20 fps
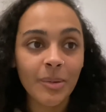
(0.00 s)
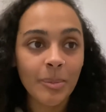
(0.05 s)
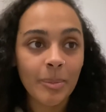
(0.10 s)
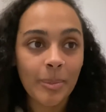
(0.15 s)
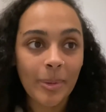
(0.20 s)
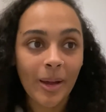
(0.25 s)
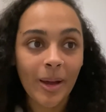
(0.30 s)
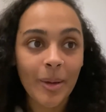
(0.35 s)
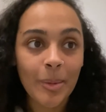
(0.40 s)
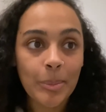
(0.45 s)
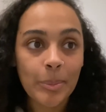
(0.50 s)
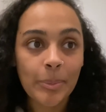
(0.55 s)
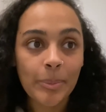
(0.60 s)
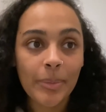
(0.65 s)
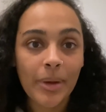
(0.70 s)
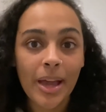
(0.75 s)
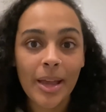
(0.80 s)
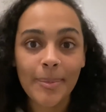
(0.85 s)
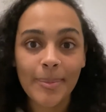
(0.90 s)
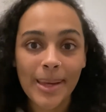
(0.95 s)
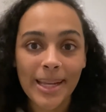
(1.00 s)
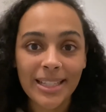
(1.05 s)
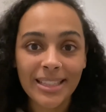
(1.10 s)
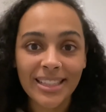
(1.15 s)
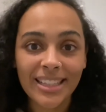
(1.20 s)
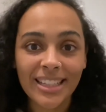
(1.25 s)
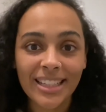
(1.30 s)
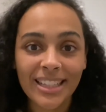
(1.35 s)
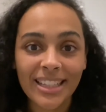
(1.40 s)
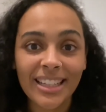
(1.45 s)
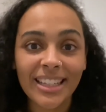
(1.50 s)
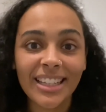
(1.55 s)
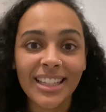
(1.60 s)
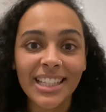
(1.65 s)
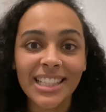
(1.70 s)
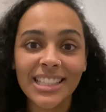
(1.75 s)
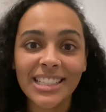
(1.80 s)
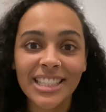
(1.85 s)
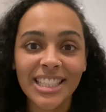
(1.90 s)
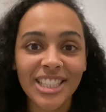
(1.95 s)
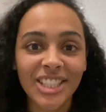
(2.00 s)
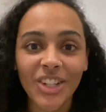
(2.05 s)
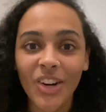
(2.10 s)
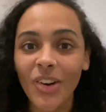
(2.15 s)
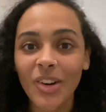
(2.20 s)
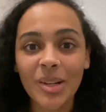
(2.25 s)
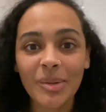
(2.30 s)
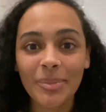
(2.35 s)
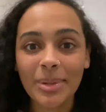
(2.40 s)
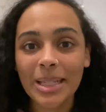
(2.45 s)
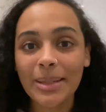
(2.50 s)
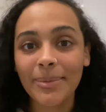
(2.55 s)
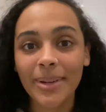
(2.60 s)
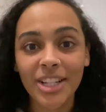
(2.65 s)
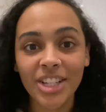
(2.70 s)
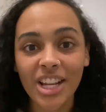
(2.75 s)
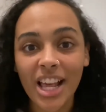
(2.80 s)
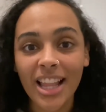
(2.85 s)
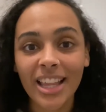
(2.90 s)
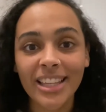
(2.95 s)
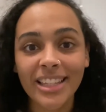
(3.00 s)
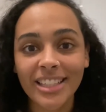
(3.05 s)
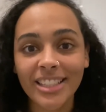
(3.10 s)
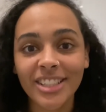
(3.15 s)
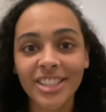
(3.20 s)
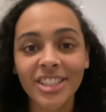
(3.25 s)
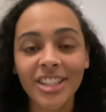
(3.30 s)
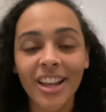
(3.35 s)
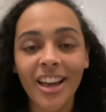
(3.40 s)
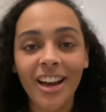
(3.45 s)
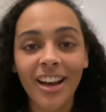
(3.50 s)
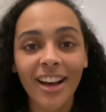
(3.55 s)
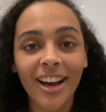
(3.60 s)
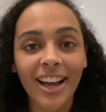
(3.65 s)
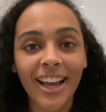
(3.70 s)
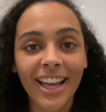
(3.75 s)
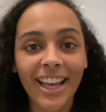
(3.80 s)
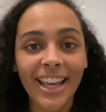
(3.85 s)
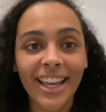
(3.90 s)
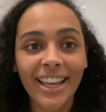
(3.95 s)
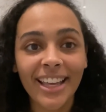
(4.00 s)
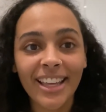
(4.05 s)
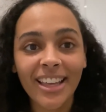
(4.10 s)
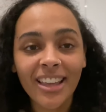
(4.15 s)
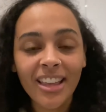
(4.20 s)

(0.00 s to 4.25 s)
but I basically did not complete my challenge. I